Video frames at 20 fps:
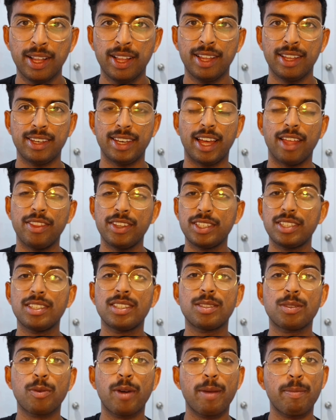Now, this
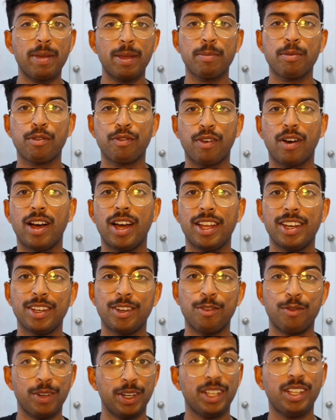is where people find it
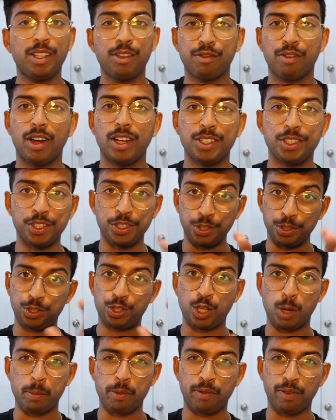really fun to use
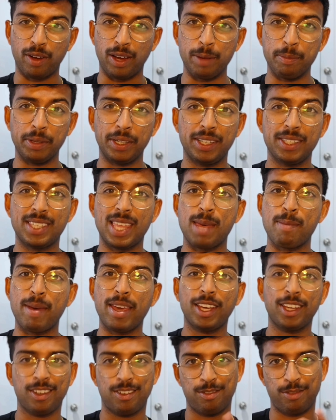Shopify because they
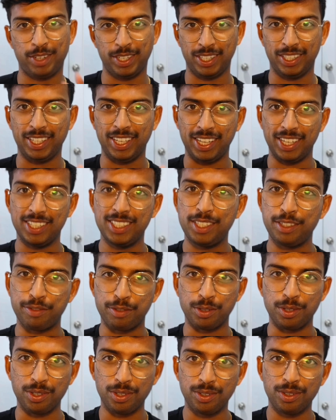make it really easy
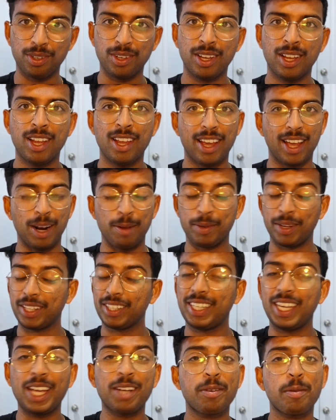for you. And I'm going to
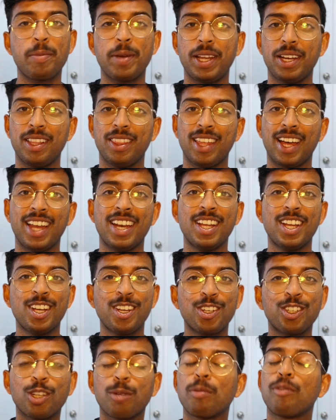keep repeating that
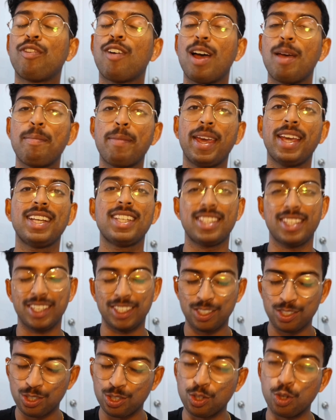Shopify makes things
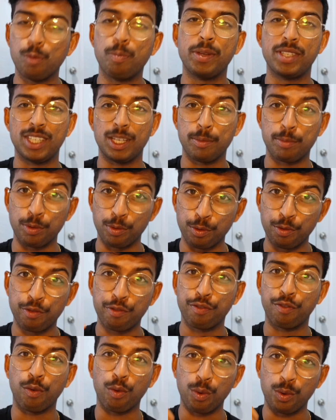super simple
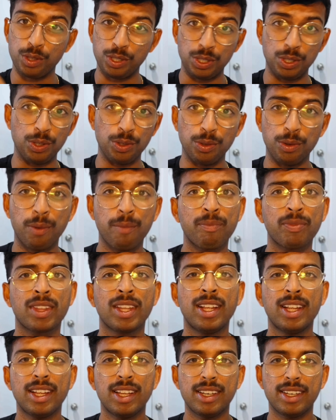for you.
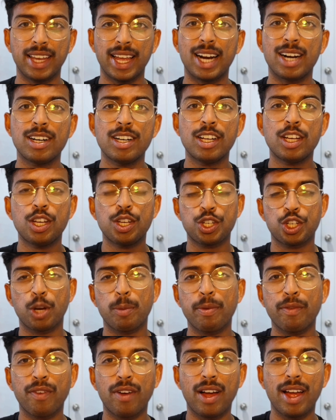Now,
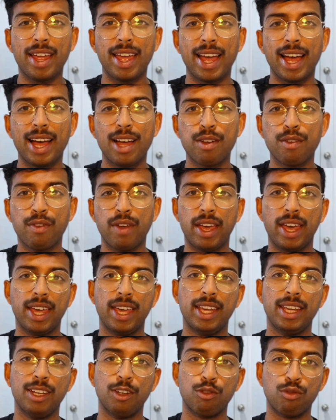Shopify have
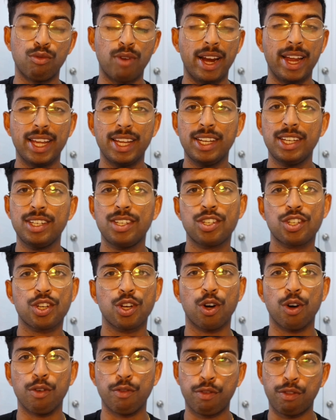a range
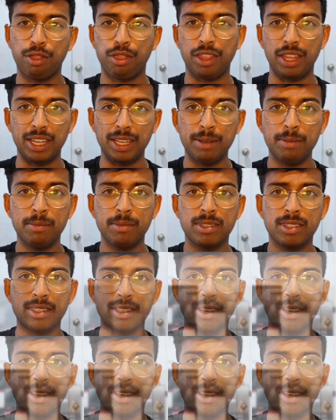of themes